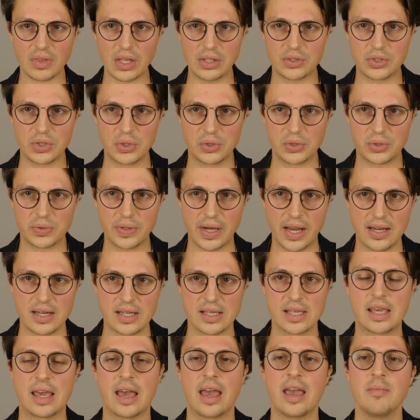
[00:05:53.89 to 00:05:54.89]
to create a
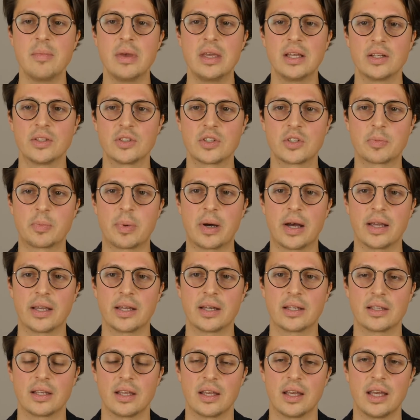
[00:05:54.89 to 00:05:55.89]

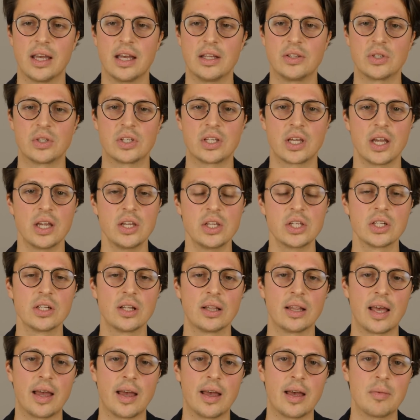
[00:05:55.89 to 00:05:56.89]
gaming-inspired
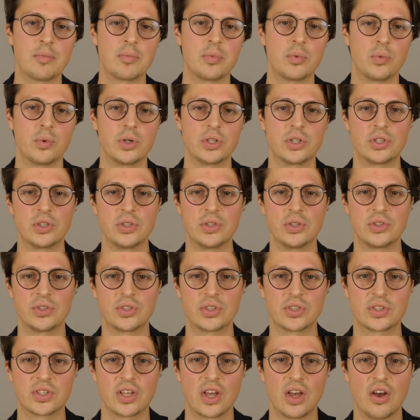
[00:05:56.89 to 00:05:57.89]
educational app which
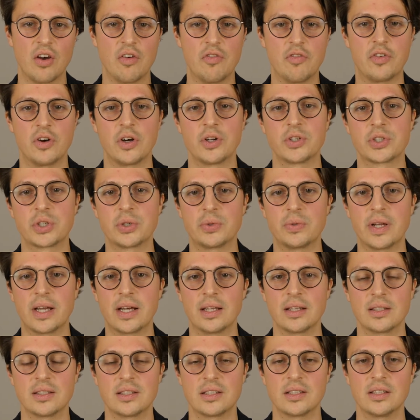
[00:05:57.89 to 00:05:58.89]
uses virtual
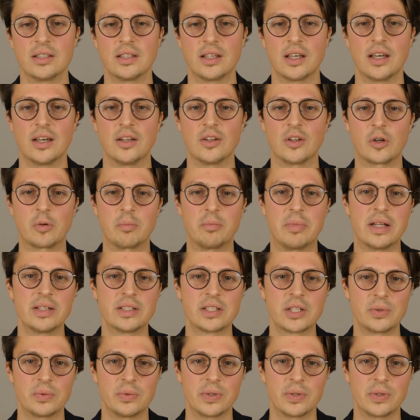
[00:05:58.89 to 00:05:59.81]
reality and augmented